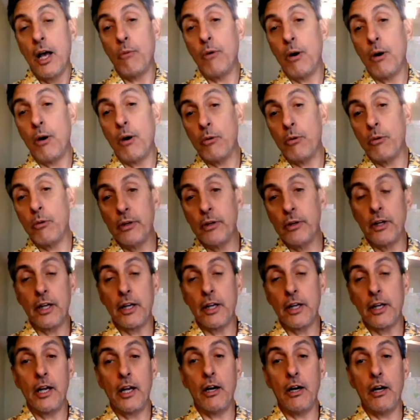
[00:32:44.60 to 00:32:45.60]
and what we're
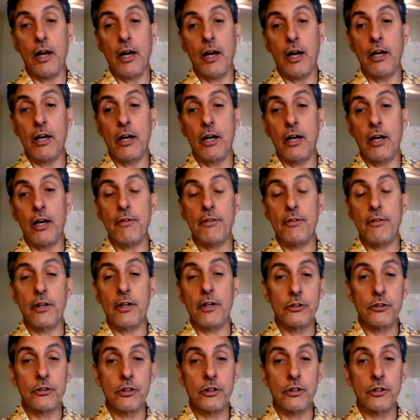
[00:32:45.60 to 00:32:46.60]
building here, and you have an
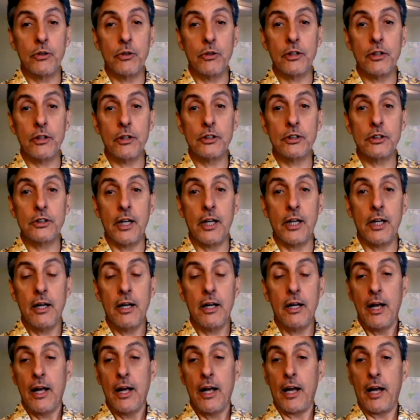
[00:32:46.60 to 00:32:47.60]
interest in real estate,
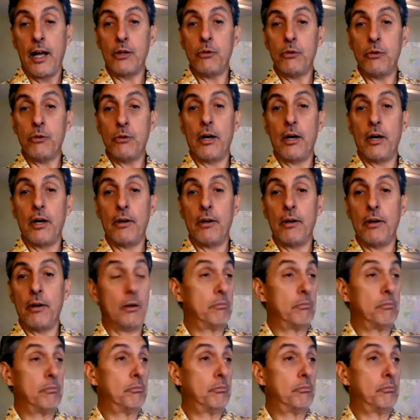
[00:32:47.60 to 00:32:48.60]
and you want to,
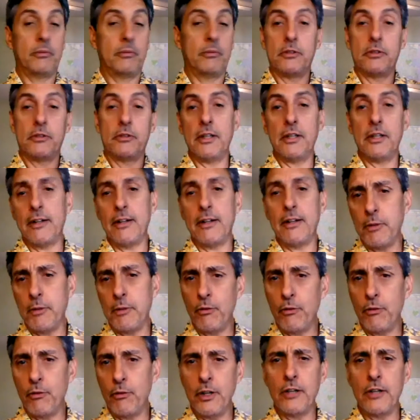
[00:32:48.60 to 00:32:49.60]
or doesn't even have to be
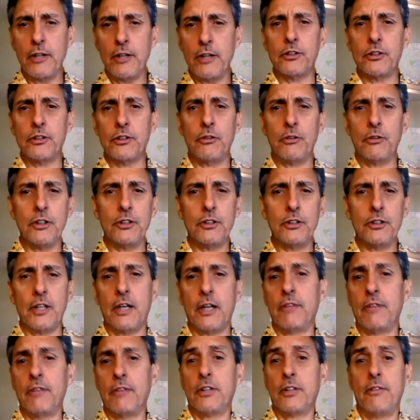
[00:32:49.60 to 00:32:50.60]
an interest in real
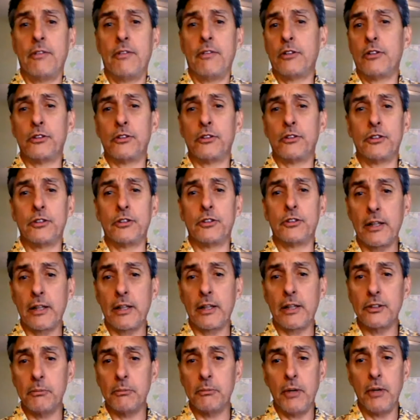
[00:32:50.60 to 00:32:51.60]
estate, you just have an interest in
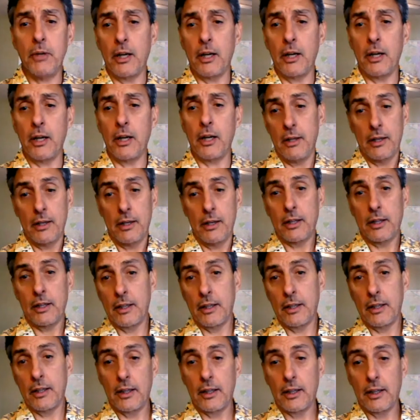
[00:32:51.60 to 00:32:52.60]
making some money,
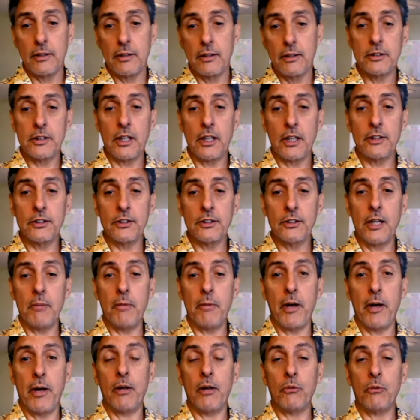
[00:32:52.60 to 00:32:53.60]
send us an
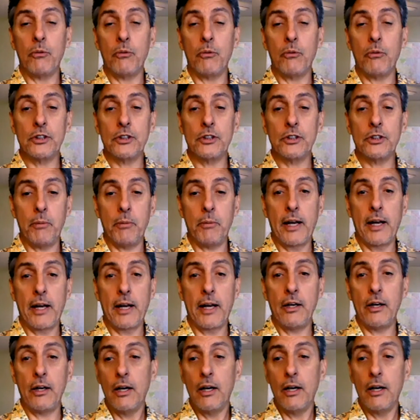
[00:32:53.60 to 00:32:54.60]
email, and we'll see you back
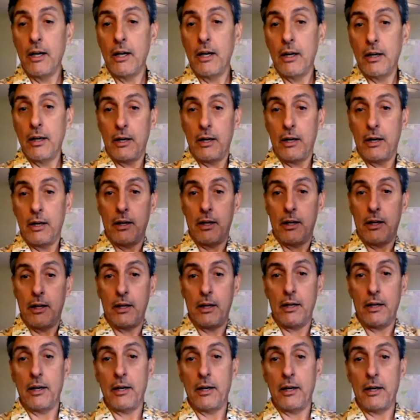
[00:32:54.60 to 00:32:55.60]
here
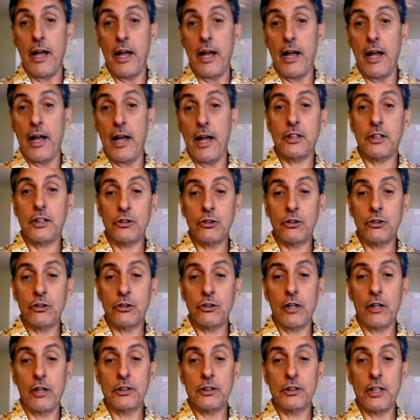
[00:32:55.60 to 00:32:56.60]
next
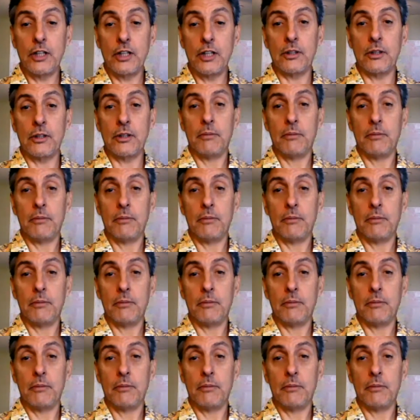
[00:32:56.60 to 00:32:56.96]
Strong session.